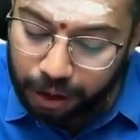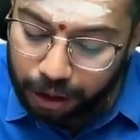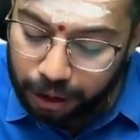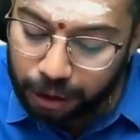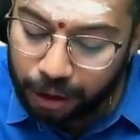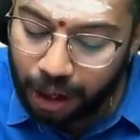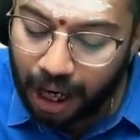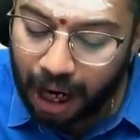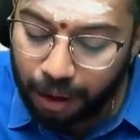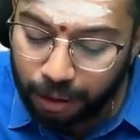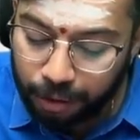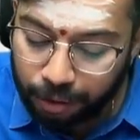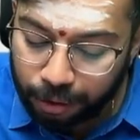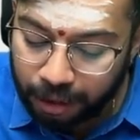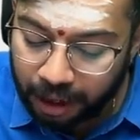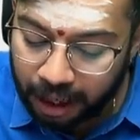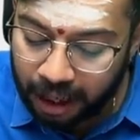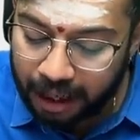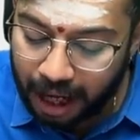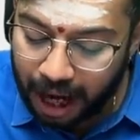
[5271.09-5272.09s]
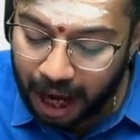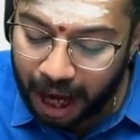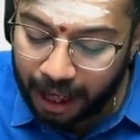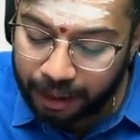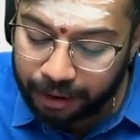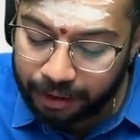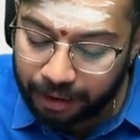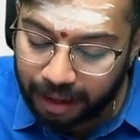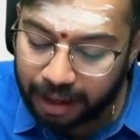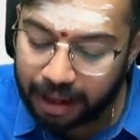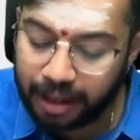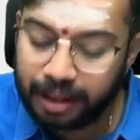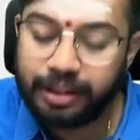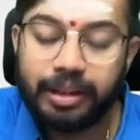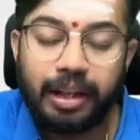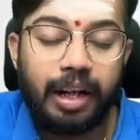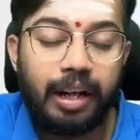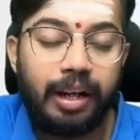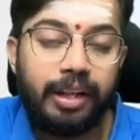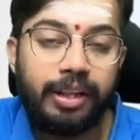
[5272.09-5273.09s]
you have to take actual
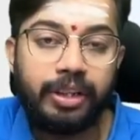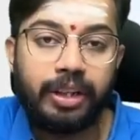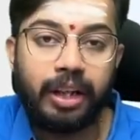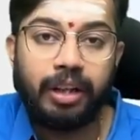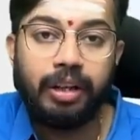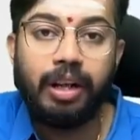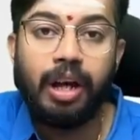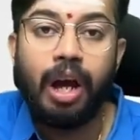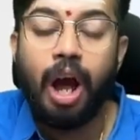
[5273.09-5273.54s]
consideration.